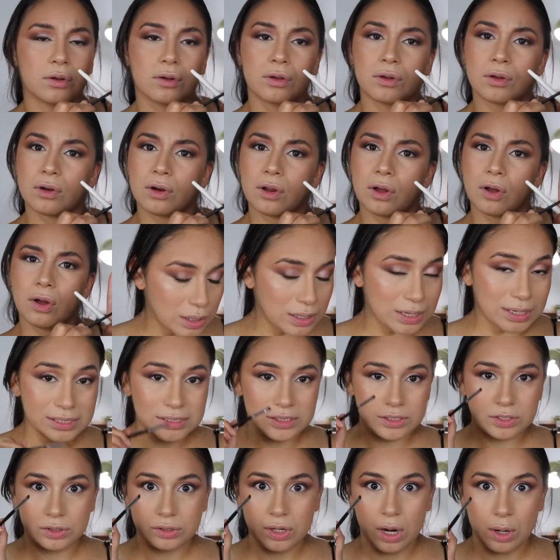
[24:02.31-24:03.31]
You know,
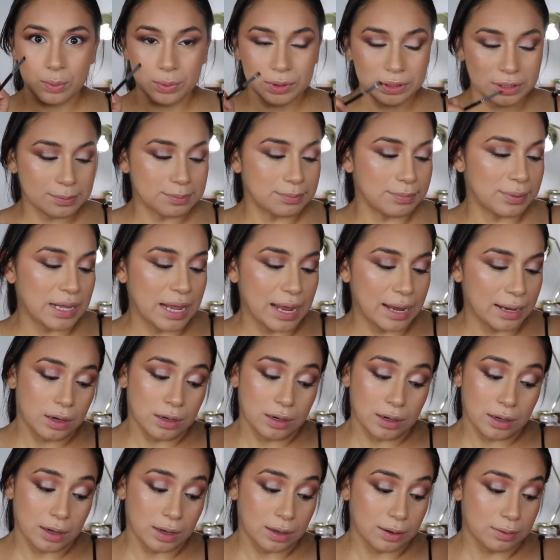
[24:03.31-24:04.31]
let's start with the black, and
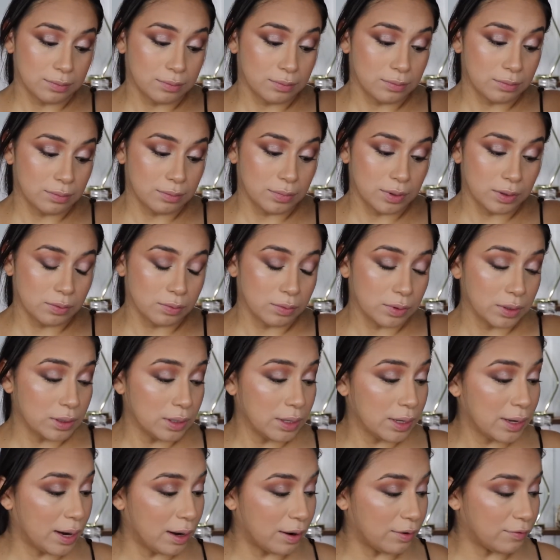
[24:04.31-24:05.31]
again, be
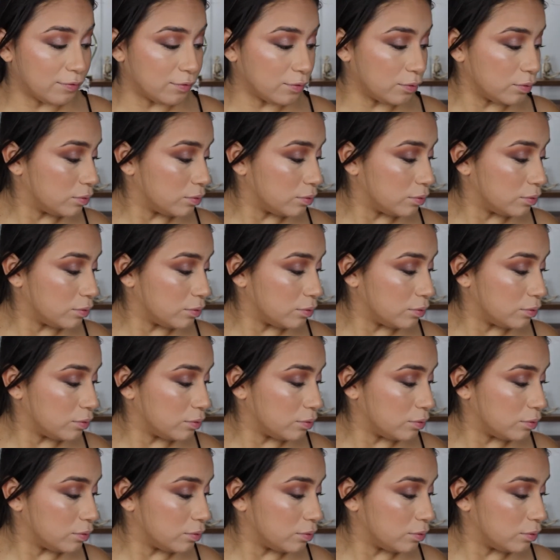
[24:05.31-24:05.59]
really careful.